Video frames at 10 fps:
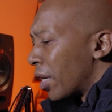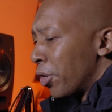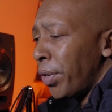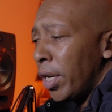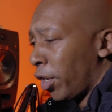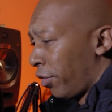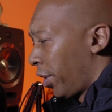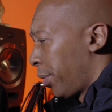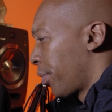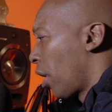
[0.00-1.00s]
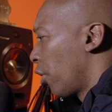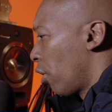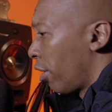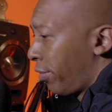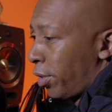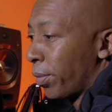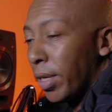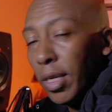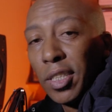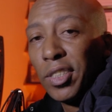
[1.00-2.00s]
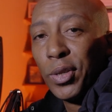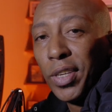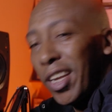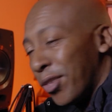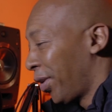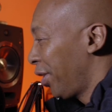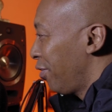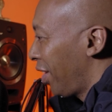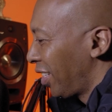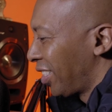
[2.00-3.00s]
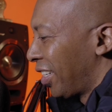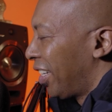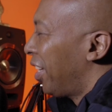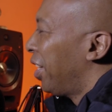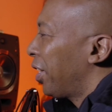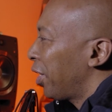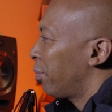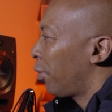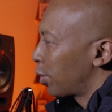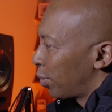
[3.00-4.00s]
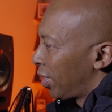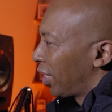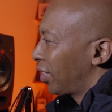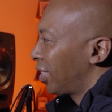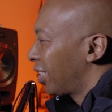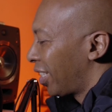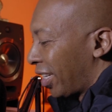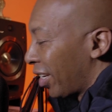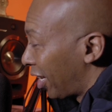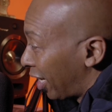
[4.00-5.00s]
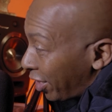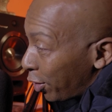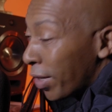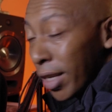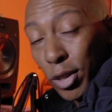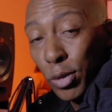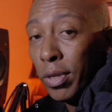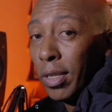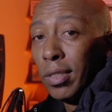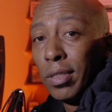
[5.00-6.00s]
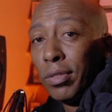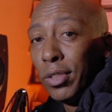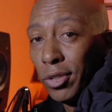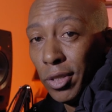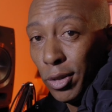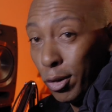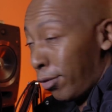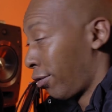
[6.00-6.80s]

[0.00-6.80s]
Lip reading: really not very proud of, and you want to get rid of that in post-production. You can do that in DaVinci Resolve.